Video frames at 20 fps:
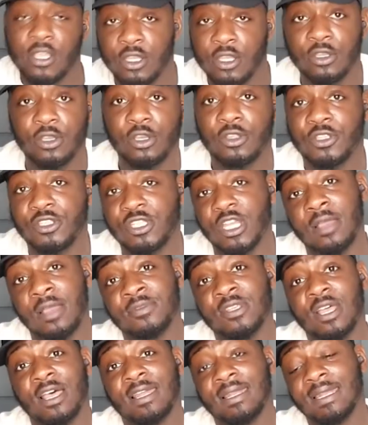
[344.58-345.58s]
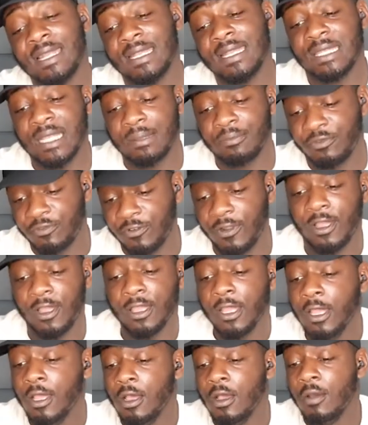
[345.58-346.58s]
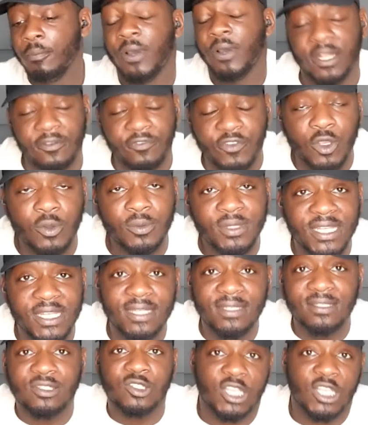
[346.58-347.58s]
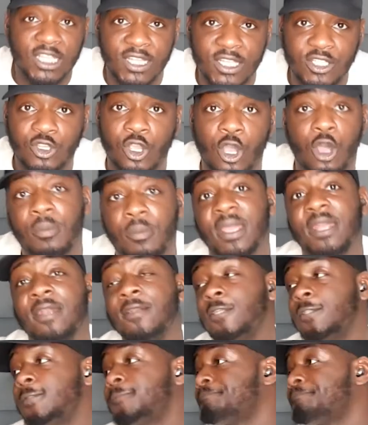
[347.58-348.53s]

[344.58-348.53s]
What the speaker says: Other times I let them fly. But if you didn't see this coming,